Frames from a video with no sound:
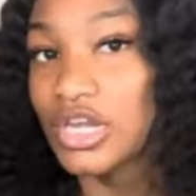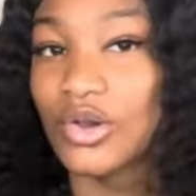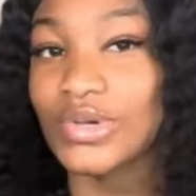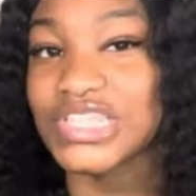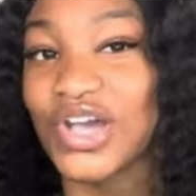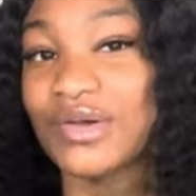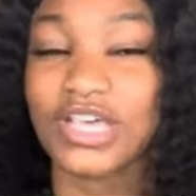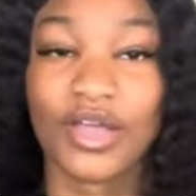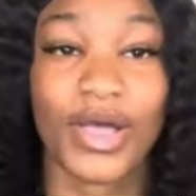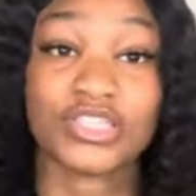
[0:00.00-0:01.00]
know what song I'm
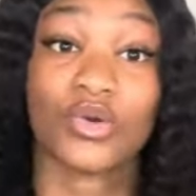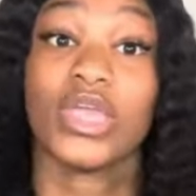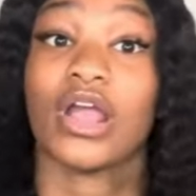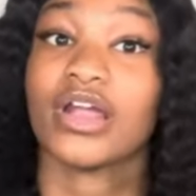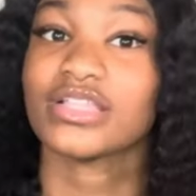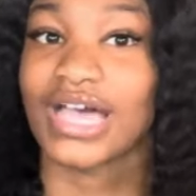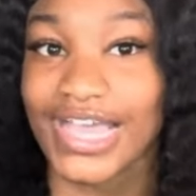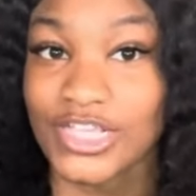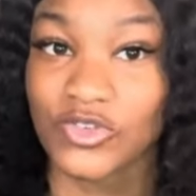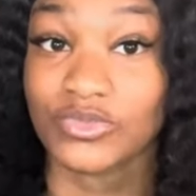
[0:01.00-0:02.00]
talking about. So we heard the
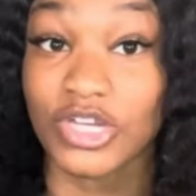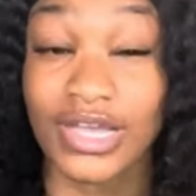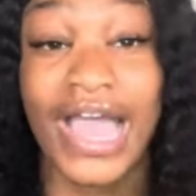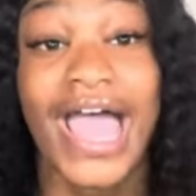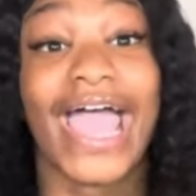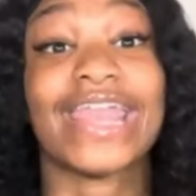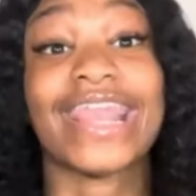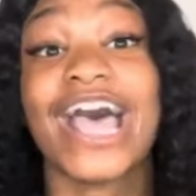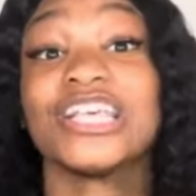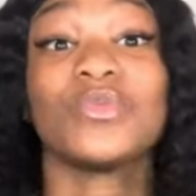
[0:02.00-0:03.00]
ice cream truck, and
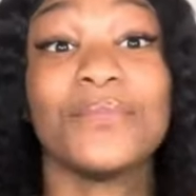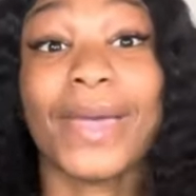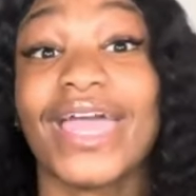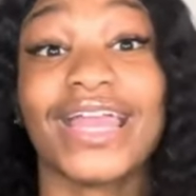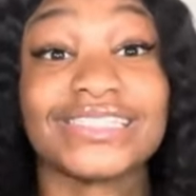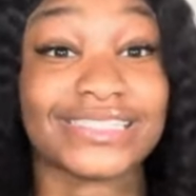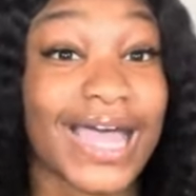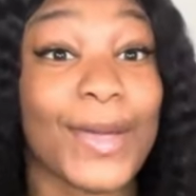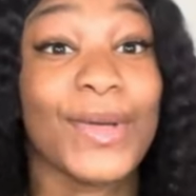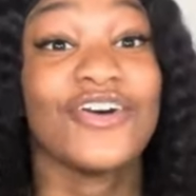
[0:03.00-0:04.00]
that's what made us
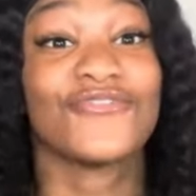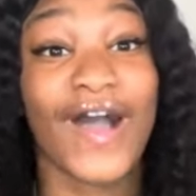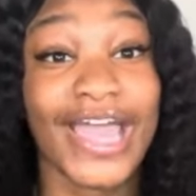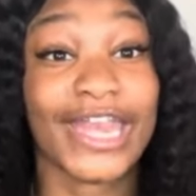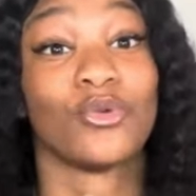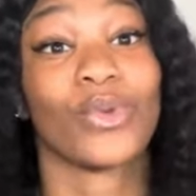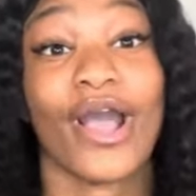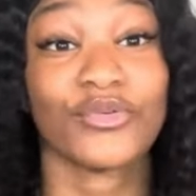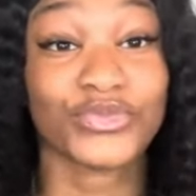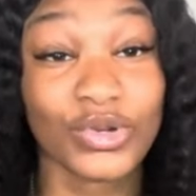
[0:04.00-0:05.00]
stop fighting
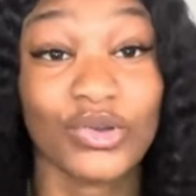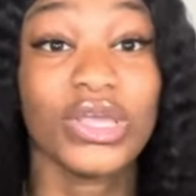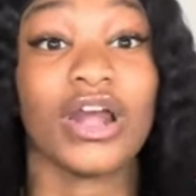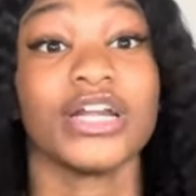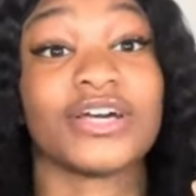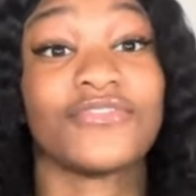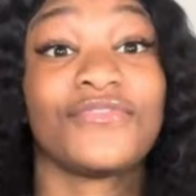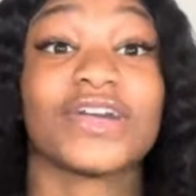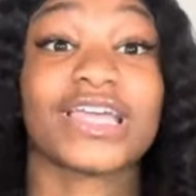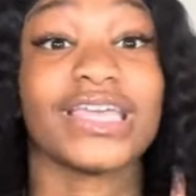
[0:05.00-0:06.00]
round 3. We heard the
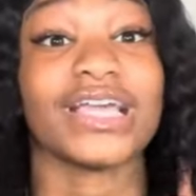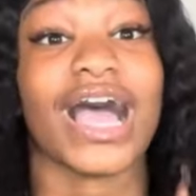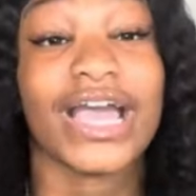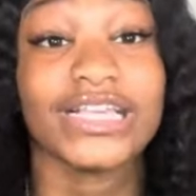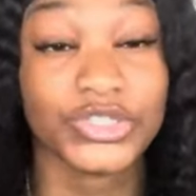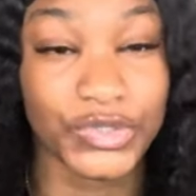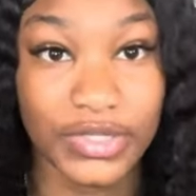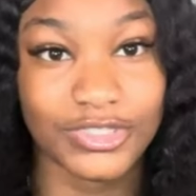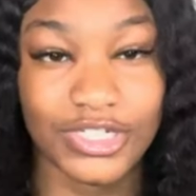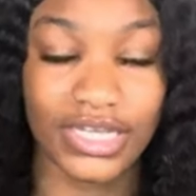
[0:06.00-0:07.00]
ice
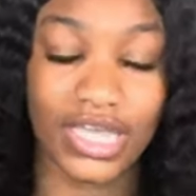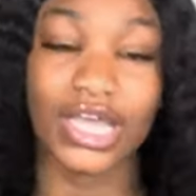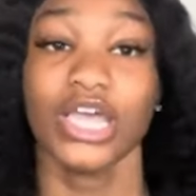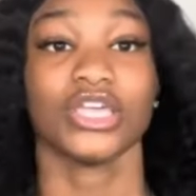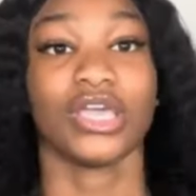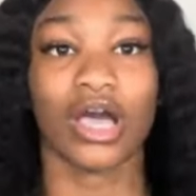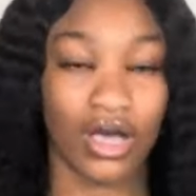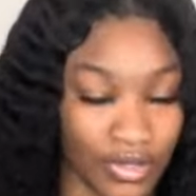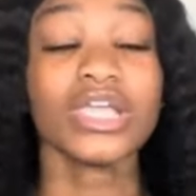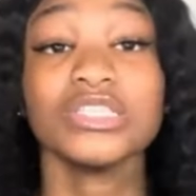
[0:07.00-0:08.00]
cream truck,
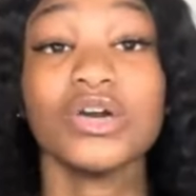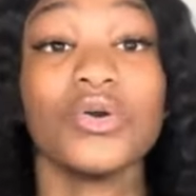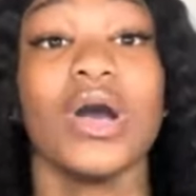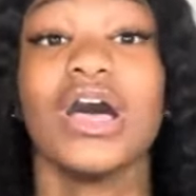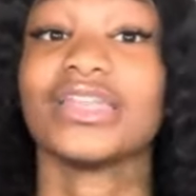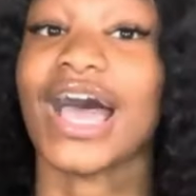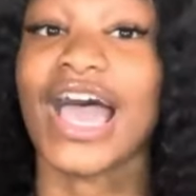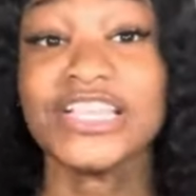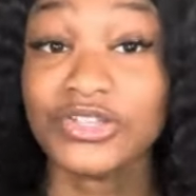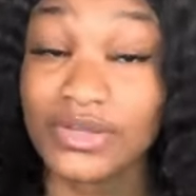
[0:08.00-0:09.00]
y'all. So the
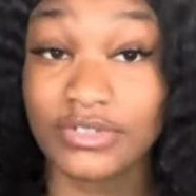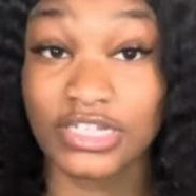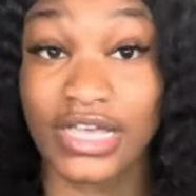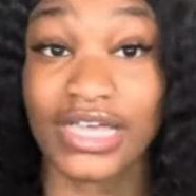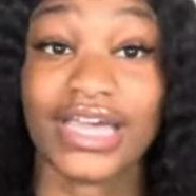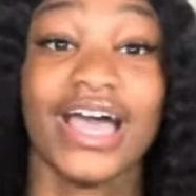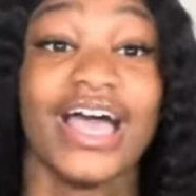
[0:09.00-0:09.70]
ice cream truck,